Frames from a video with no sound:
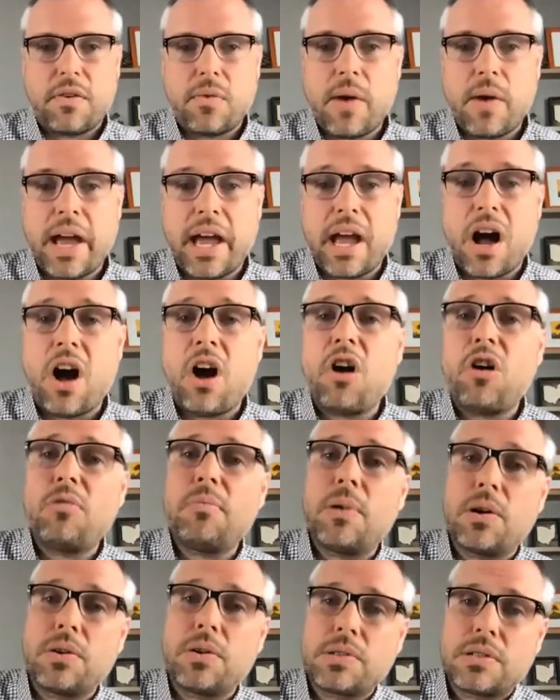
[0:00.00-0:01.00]
way,
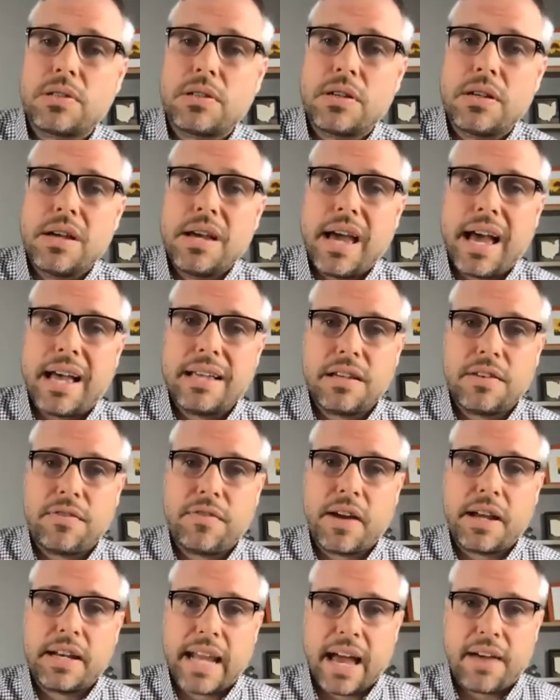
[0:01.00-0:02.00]
almost as if
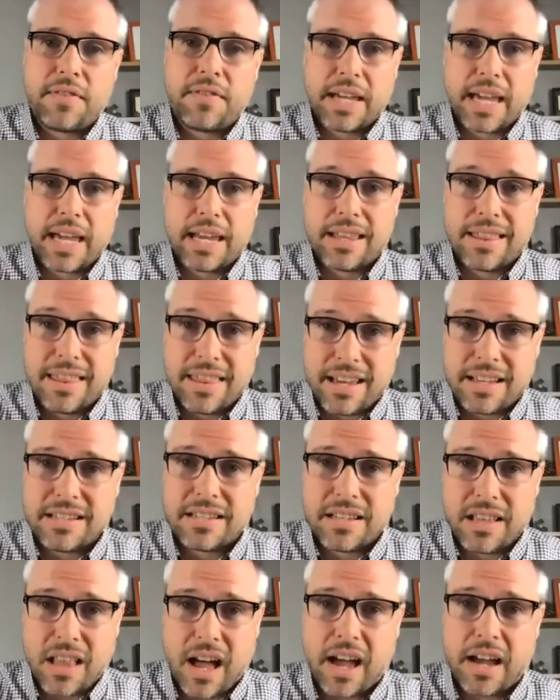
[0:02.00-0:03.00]
I navigated this
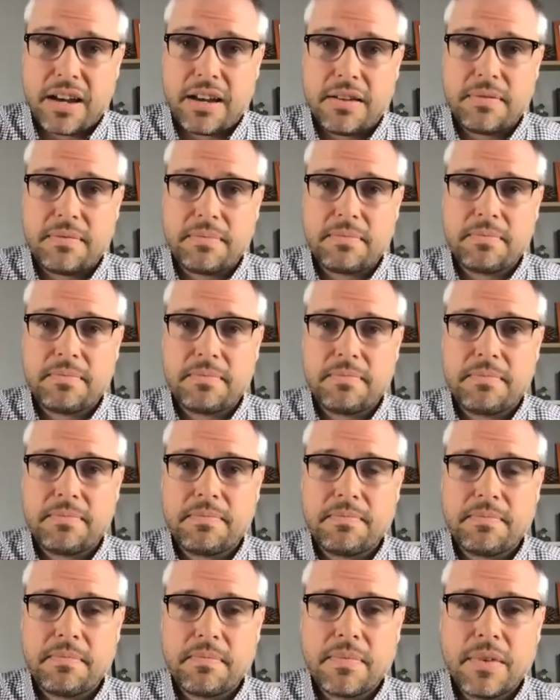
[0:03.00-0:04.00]
slide.
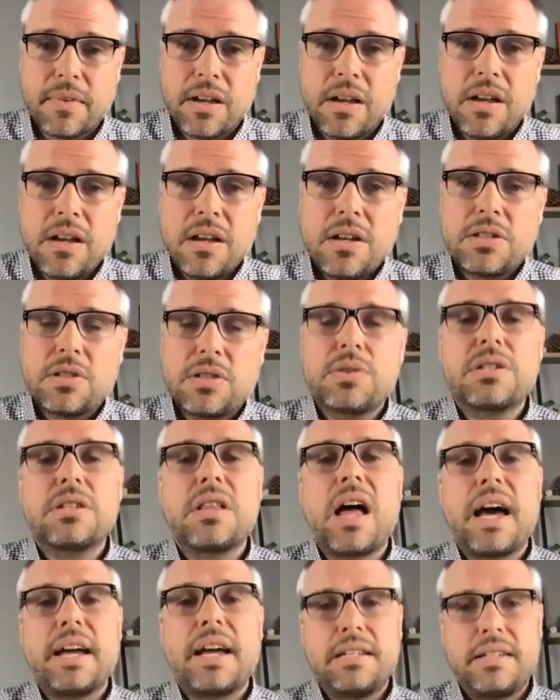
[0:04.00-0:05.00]
So
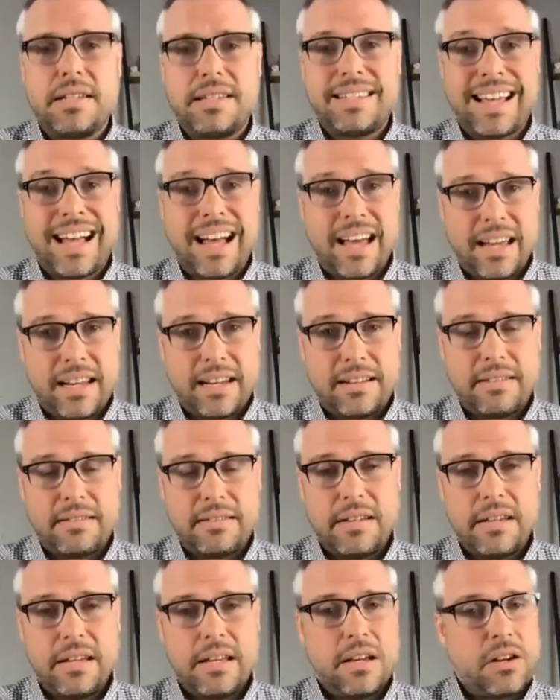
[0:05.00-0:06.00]
slide design,
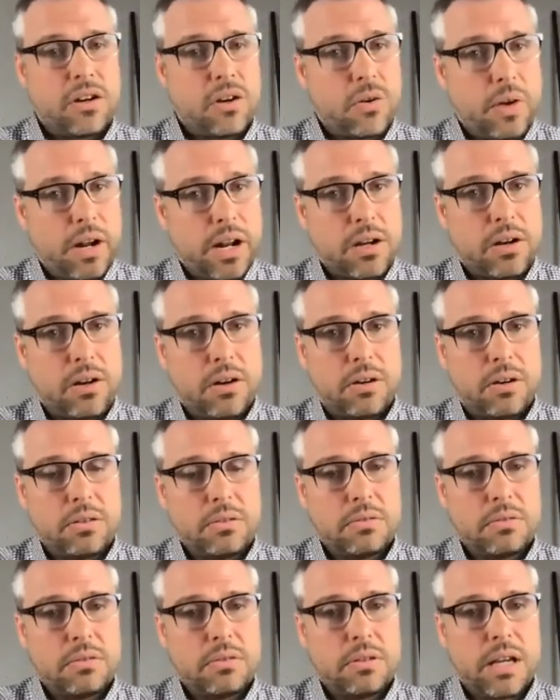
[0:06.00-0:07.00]
critical,
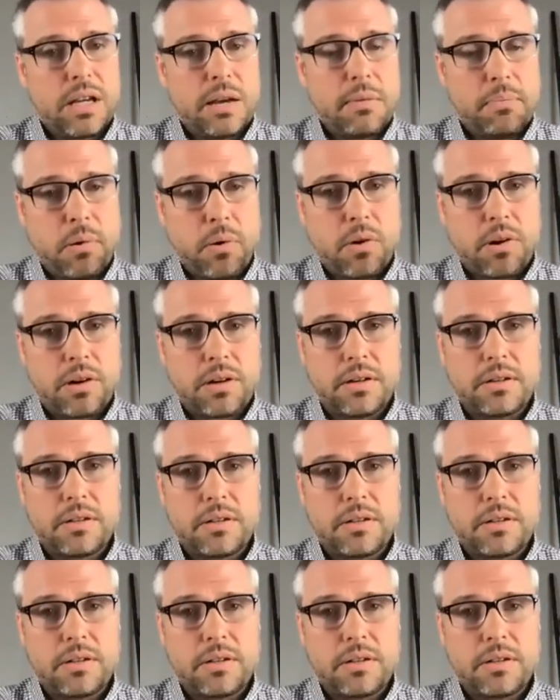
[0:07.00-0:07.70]
important